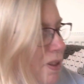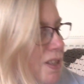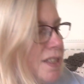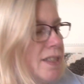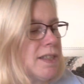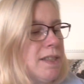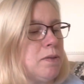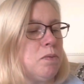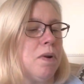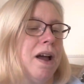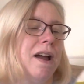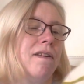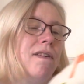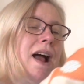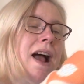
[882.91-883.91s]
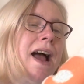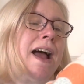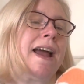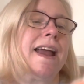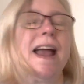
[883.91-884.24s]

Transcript: this is where I